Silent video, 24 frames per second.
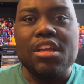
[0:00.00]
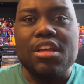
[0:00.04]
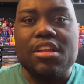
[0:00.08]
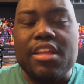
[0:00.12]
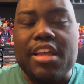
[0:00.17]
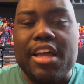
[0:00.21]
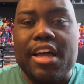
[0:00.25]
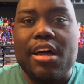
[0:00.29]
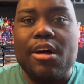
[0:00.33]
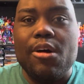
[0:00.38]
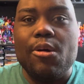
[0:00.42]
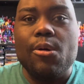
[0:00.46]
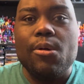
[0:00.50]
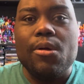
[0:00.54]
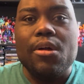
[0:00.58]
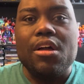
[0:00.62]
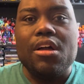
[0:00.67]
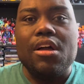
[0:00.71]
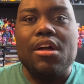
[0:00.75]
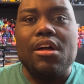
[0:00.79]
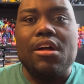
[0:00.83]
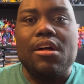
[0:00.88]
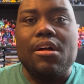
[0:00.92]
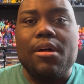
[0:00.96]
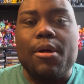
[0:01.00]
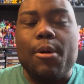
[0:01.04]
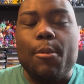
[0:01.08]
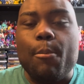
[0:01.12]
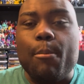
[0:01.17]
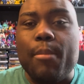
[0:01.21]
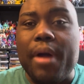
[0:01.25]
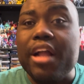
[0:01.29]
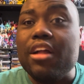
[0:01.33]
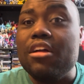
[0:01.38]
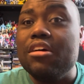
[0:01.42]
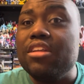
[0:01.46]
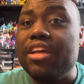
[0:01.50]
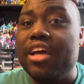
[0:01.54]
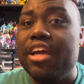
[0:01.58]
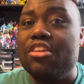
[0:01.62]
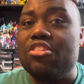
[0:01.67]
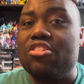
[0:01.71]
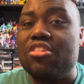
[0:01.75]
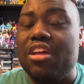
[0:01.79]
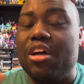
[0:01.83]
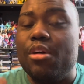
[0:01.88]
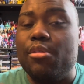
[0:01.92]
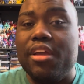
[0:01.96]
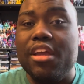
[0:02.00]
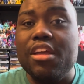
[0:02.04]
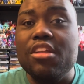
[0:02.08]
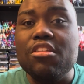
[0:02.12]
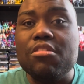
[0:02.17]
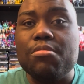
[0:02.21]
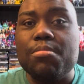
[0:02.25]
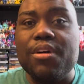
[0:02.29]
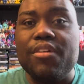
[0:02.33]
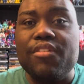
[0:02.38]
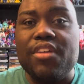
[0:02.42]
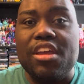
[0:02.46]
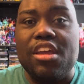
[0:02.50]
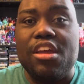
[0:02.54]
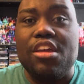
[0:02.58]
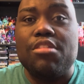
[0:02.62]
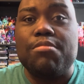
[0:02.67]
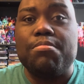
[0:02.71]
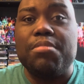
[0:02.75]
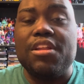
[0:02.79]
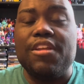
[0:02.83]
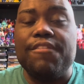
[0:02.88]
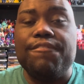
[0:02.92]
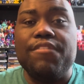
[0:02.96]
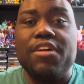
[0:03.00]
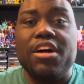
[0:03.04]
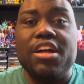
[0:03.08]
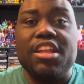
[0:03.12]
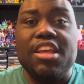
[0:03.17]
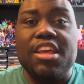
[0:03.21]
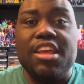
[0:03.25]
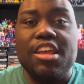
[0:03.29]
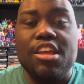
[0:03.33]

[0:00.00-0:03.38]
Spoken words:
Now, Michelangelo in this movie is pretty funny.